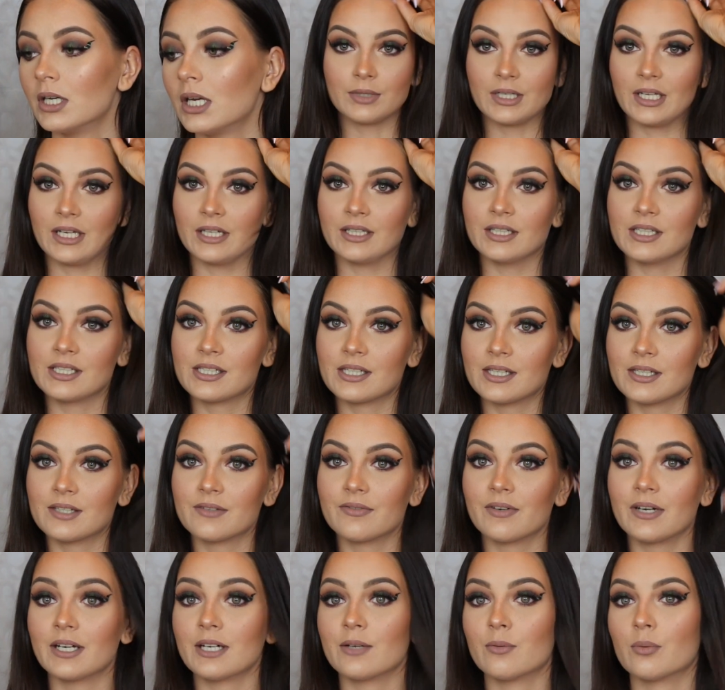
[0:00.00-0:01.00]
But yeah, this
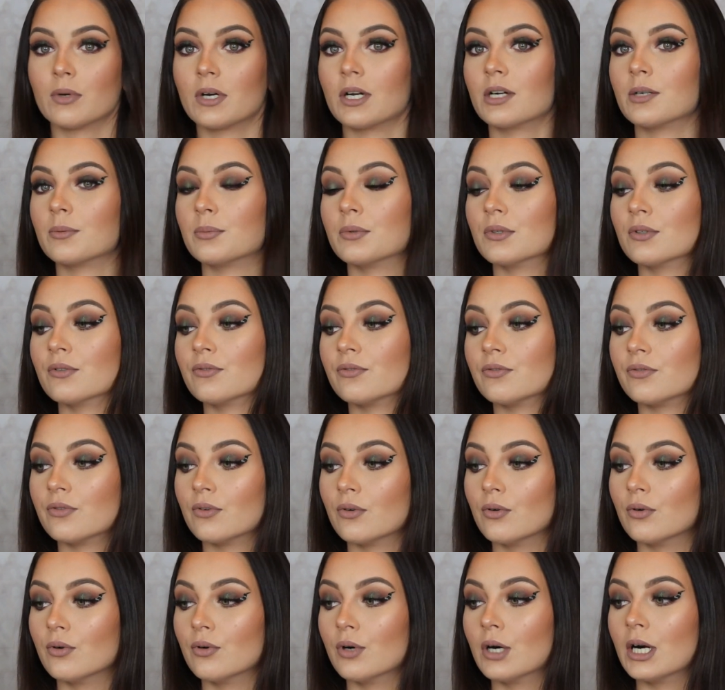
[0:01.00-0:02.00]
is very wearable
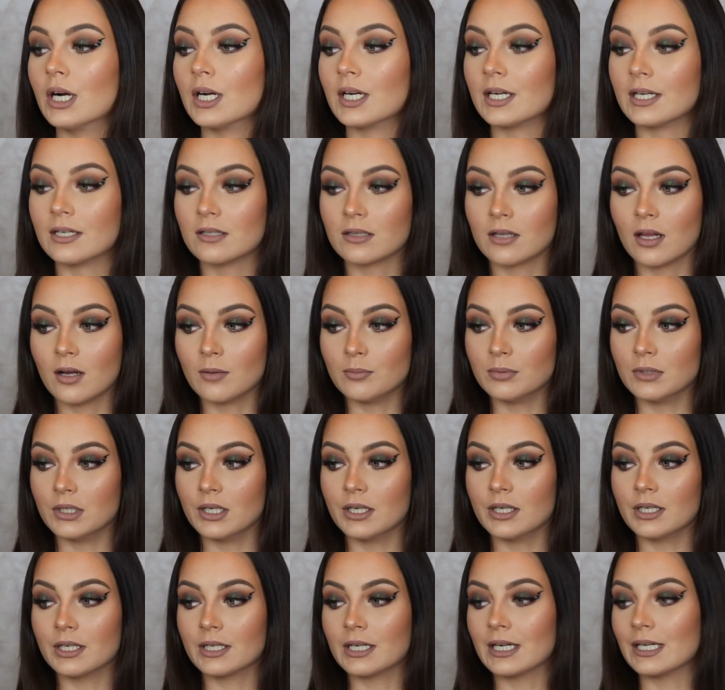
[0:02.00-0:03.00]
for a club
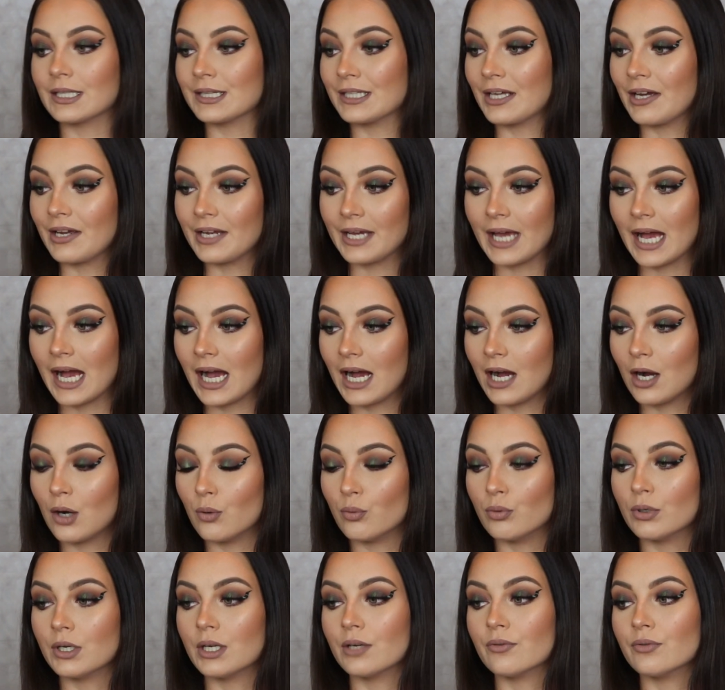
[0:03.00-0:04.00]
look, a night
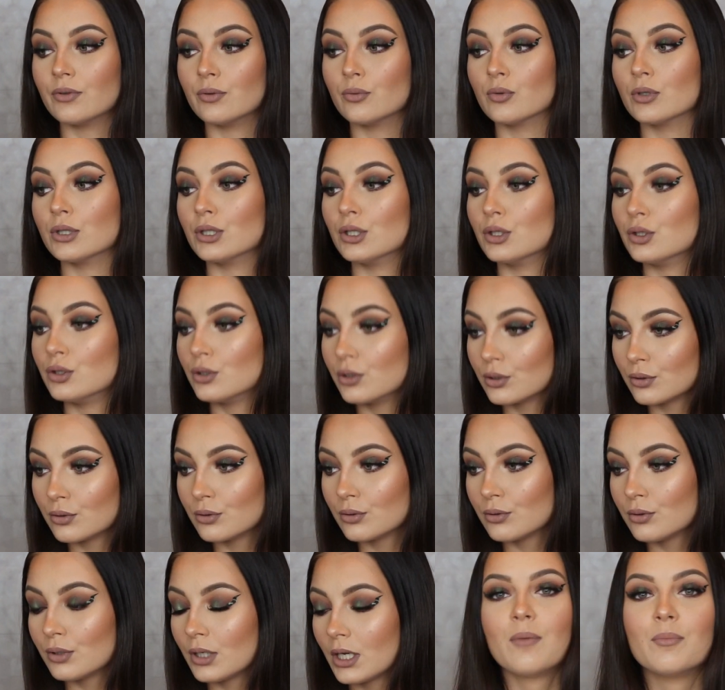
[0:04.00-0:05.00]
out, whatever you want to
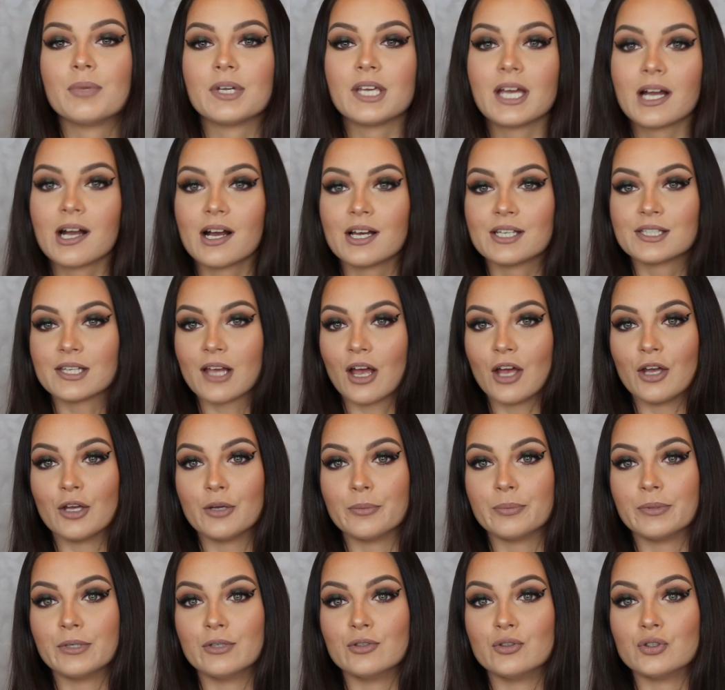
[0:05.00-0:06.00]
do. But yeah guys, I
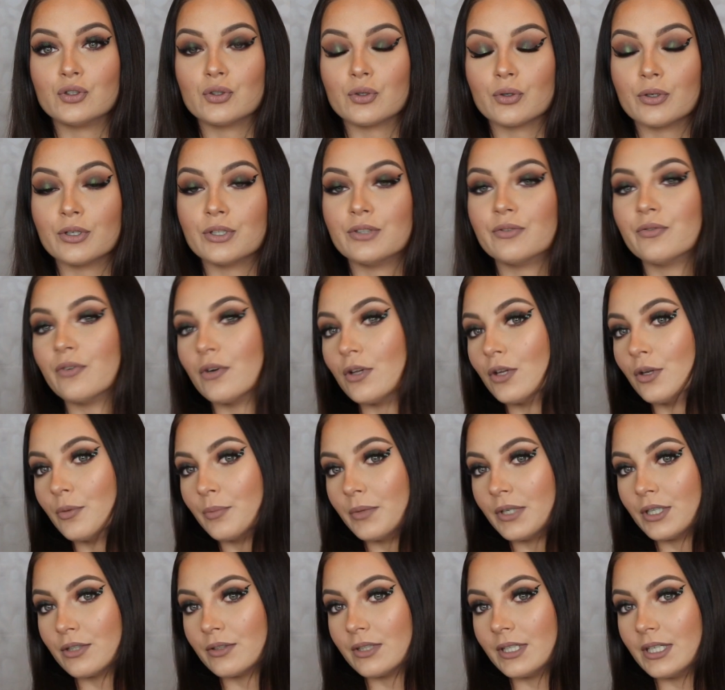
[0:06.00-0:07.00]
hope you enjoyed. Follow
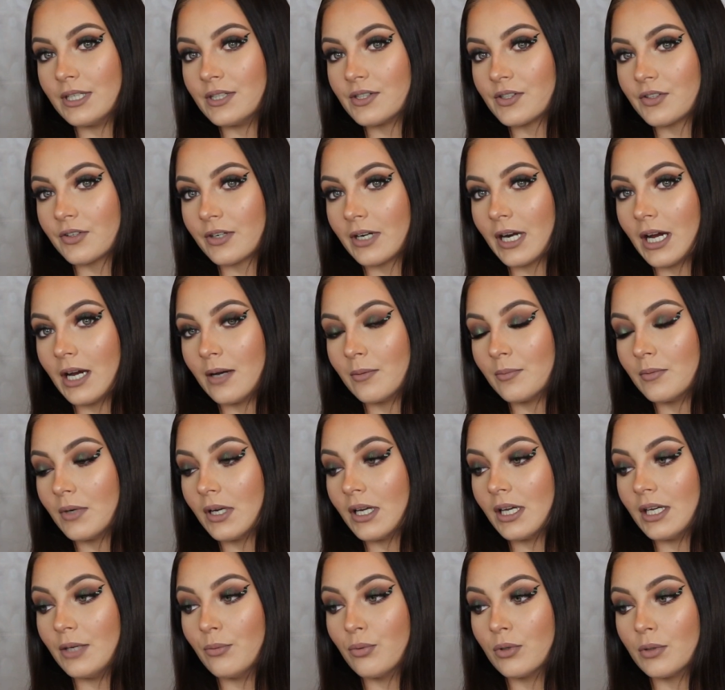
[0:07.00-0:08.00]
me on
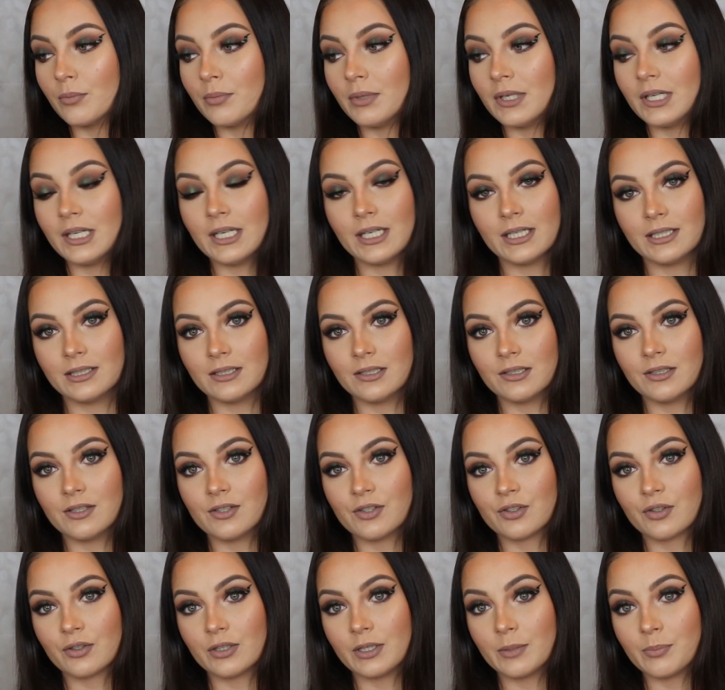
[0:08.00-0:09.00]
Instagram, it will be in the
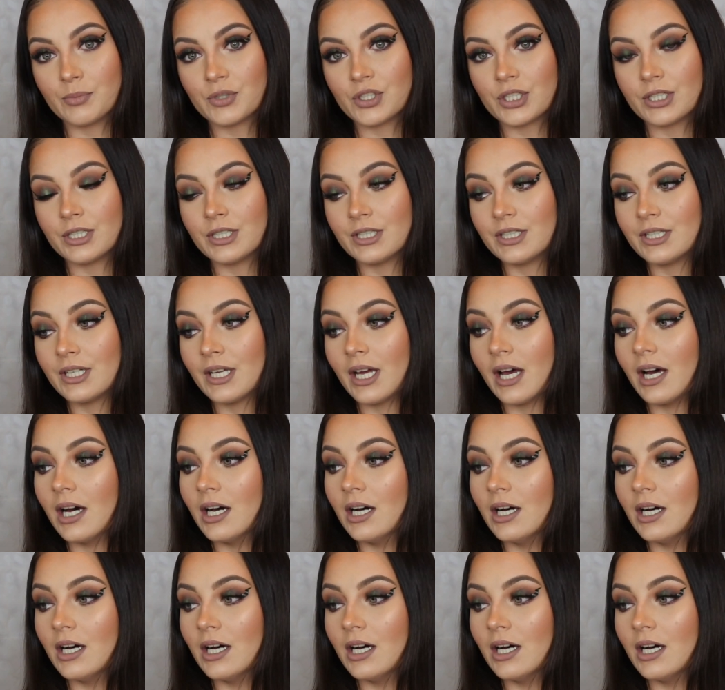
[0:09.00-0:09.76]
description.